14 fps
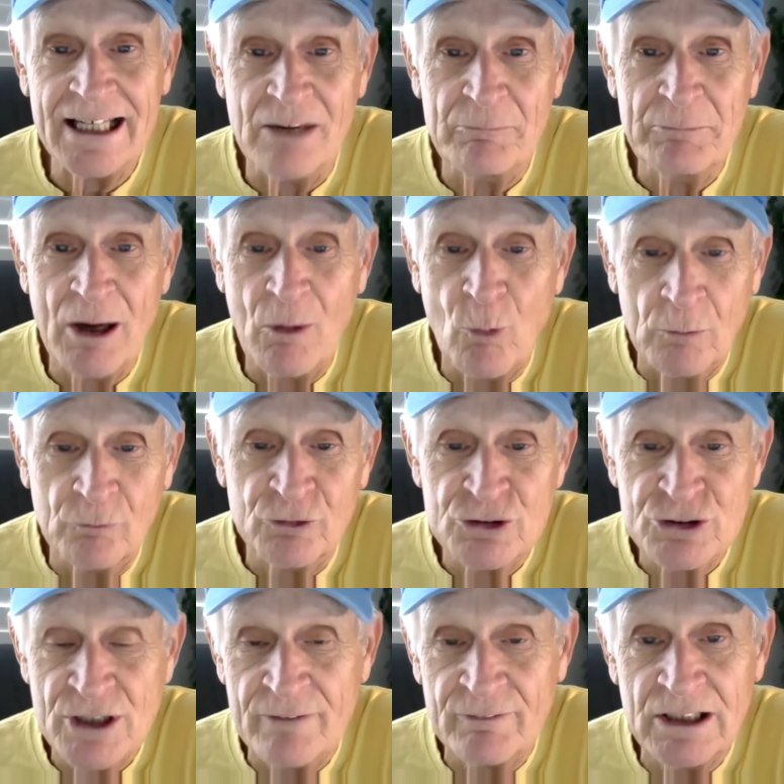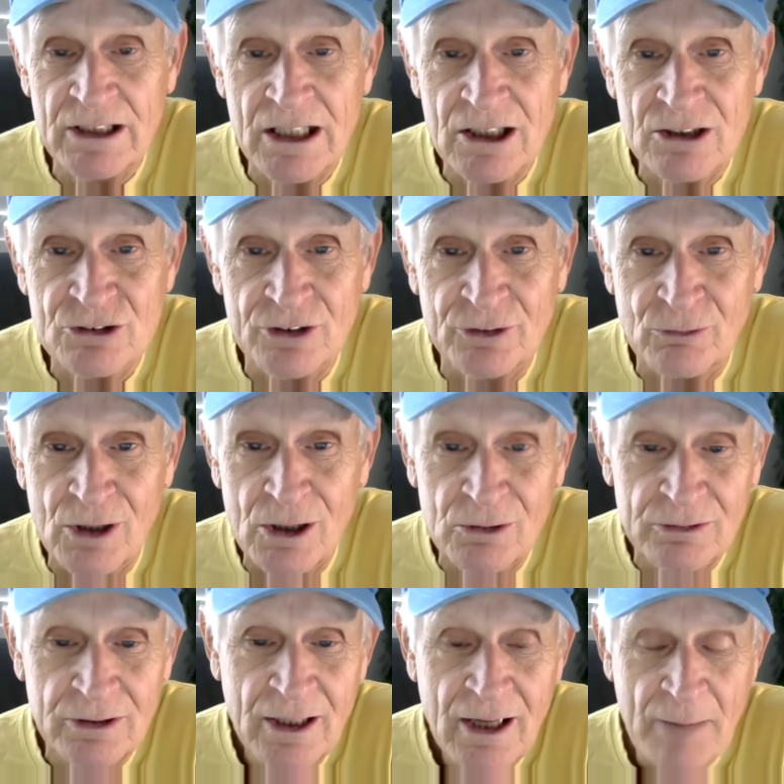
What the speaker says: I mean, I wore them for 7 years on the road.